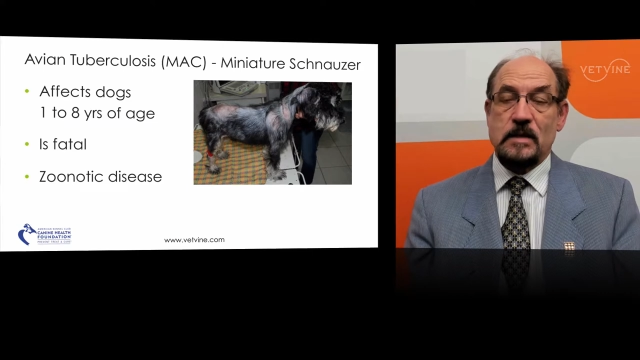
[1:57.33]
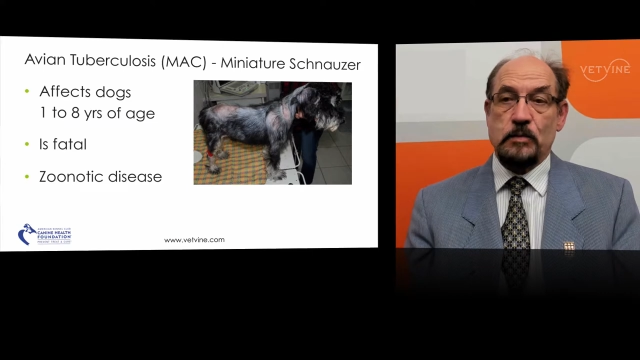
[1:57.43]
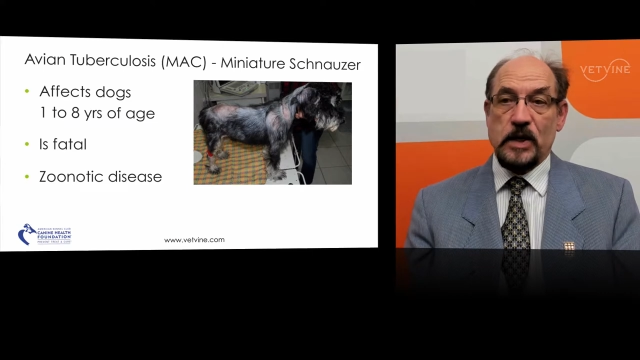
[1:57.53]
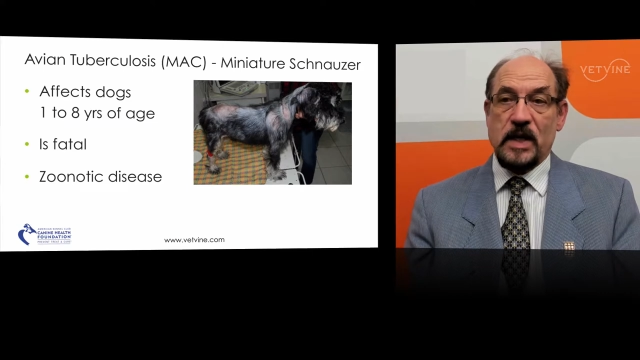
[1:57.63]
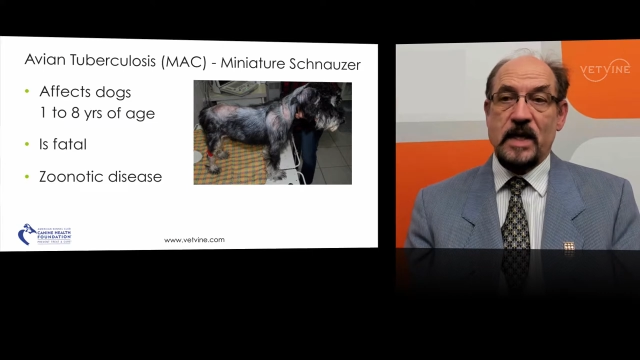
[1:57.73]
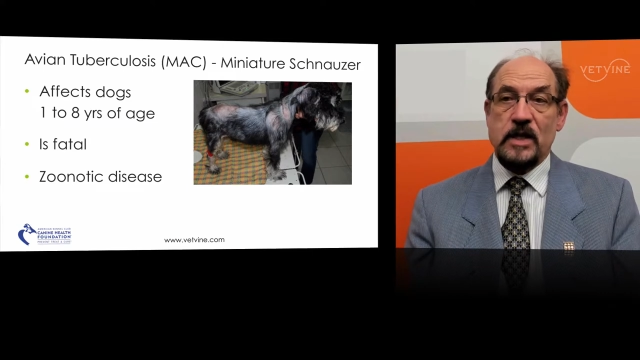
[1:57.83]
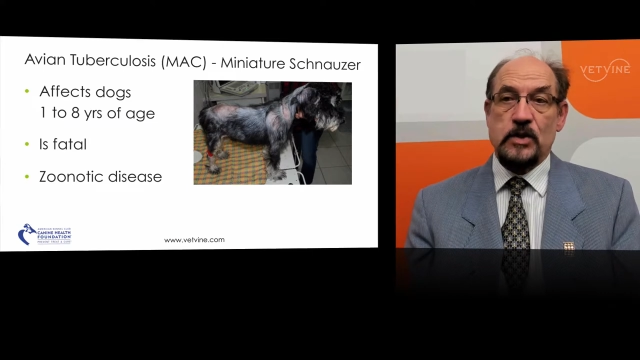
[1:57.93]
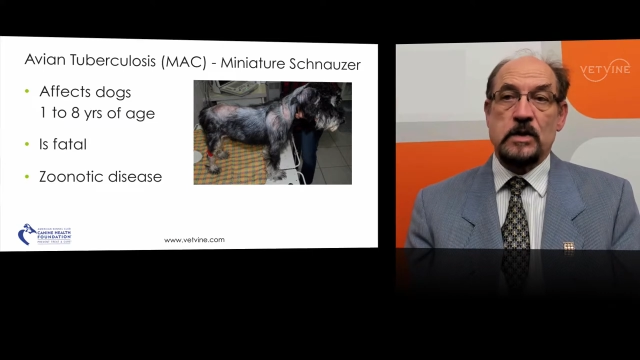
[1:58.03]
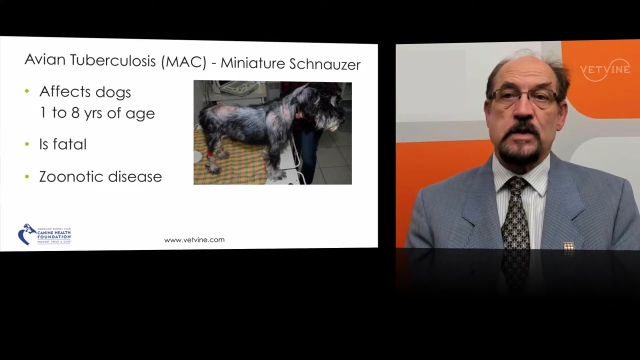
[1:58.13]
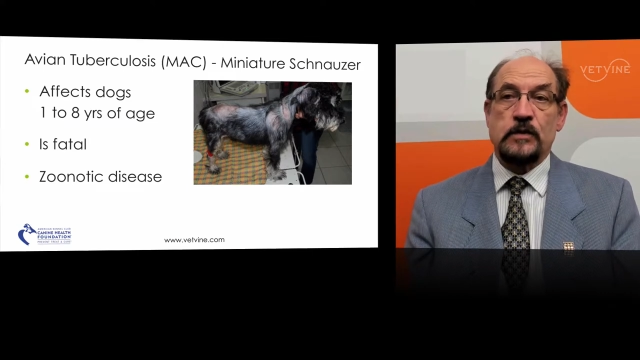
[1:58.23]

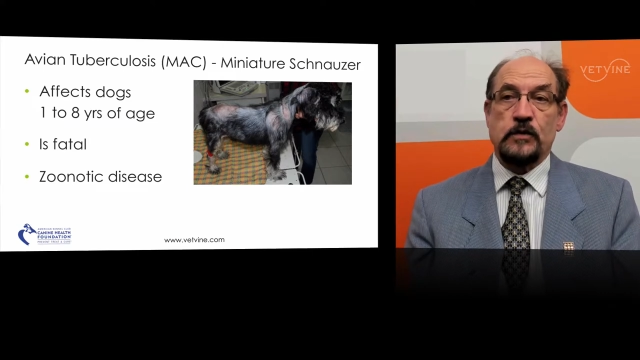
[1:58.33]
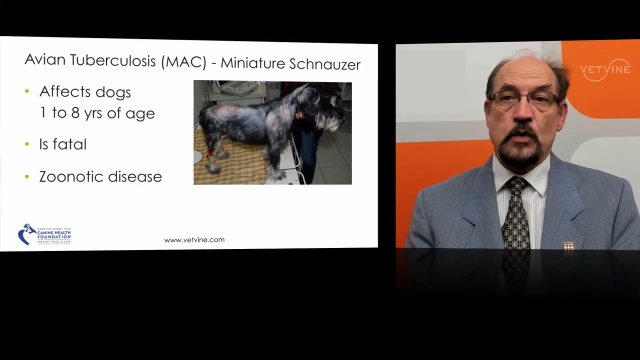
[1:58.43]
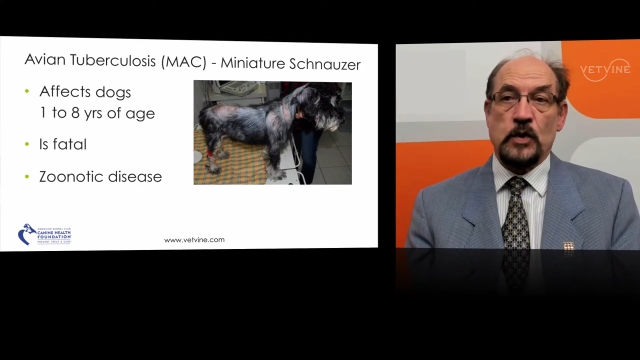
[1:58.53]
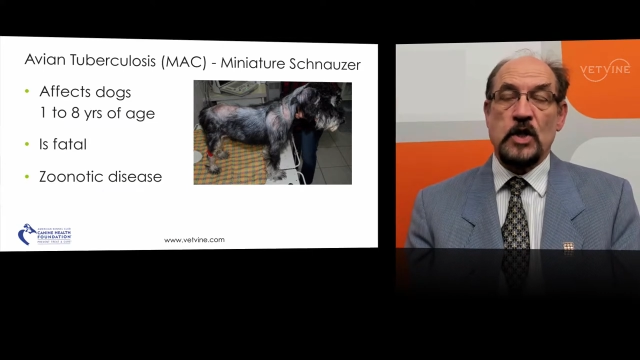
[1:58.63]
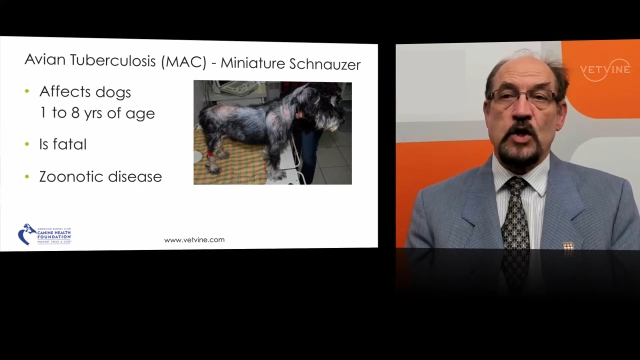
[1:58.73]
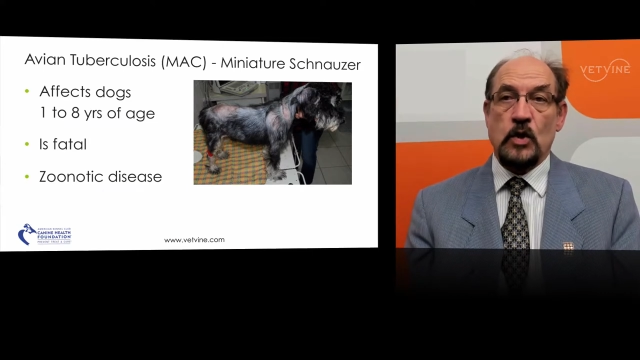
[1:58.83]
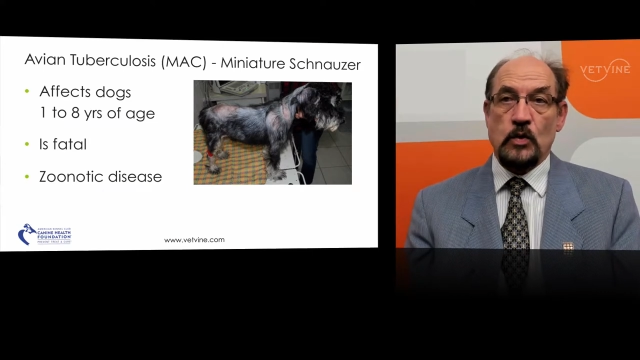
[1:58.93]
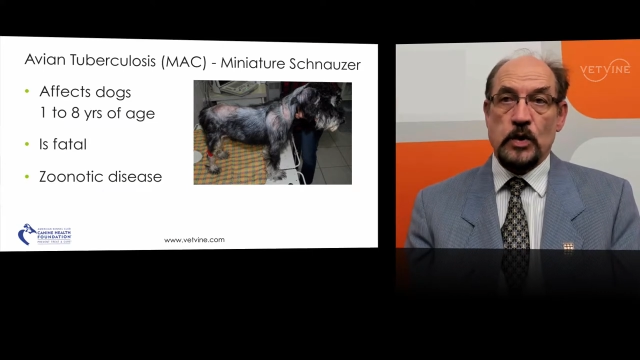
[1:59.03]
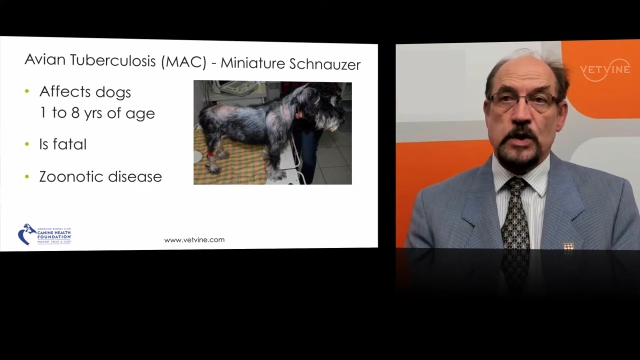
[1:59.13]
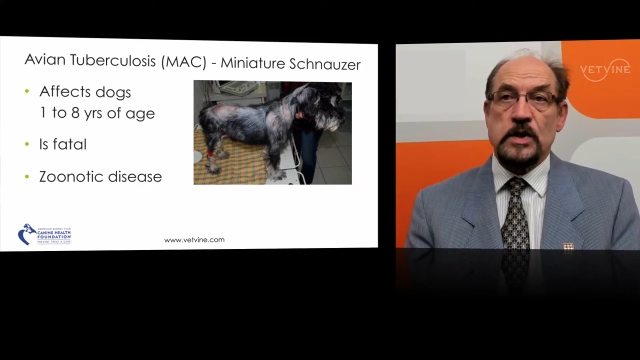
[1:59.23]
implications for the
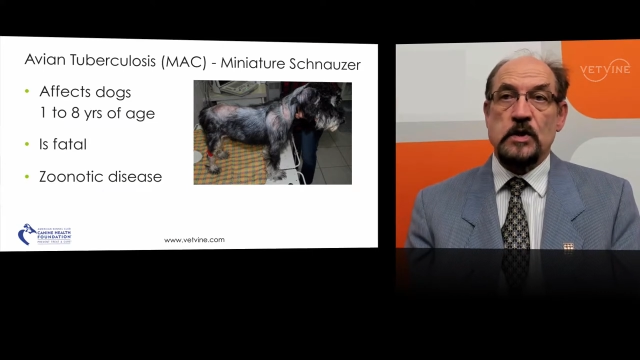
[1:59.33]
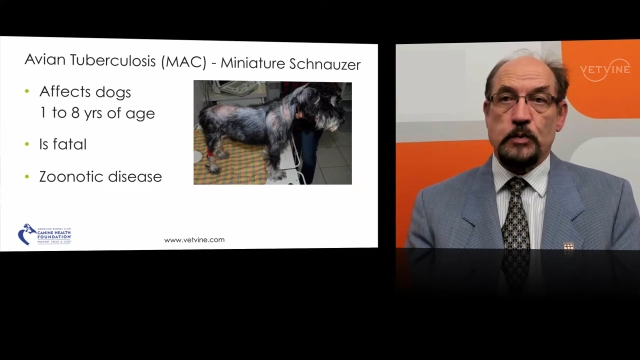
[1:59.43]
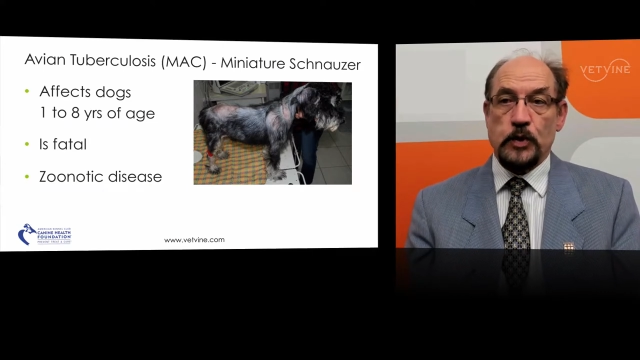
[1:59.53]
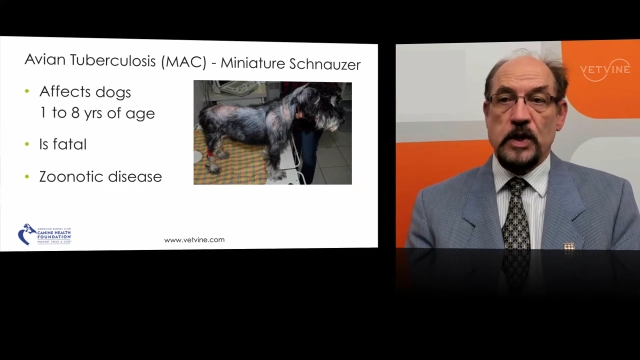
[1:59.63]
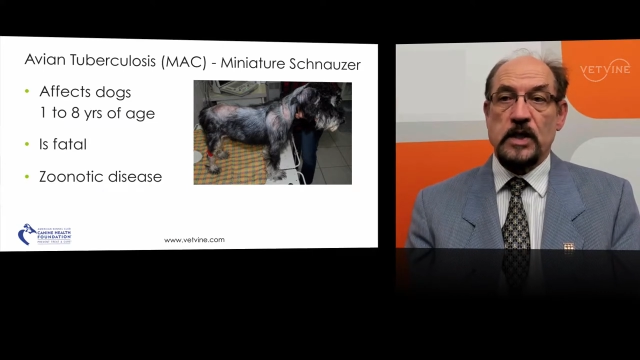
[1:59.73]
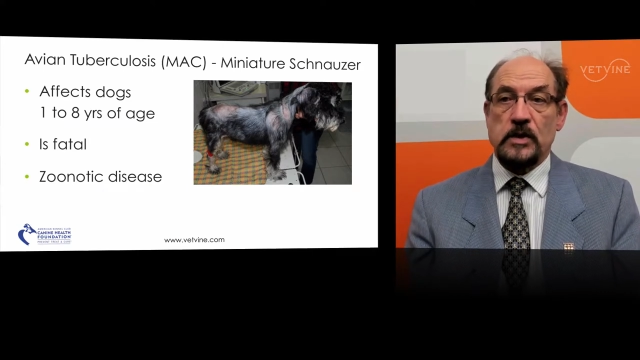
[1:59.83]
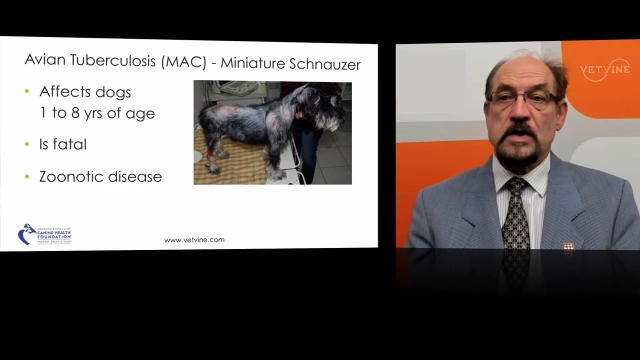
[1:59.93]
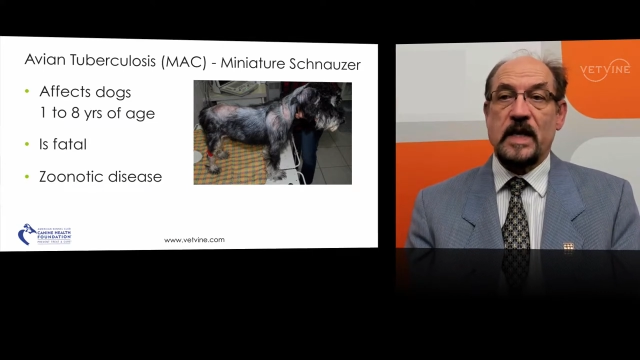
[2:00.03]
owners, the breeders,